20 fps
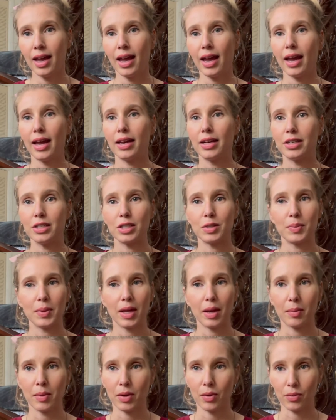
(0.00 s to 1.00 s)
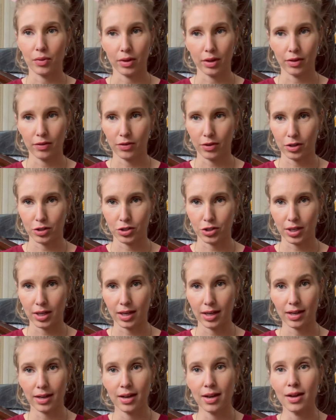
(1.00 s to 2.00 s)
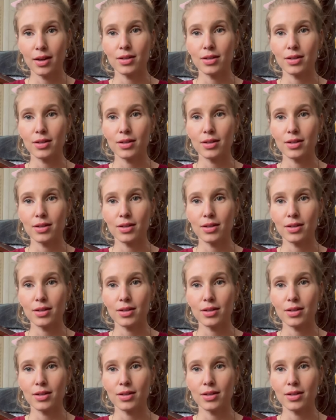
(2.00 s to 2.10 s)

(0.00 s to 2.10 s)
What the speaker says: and it just becoming really frustrating.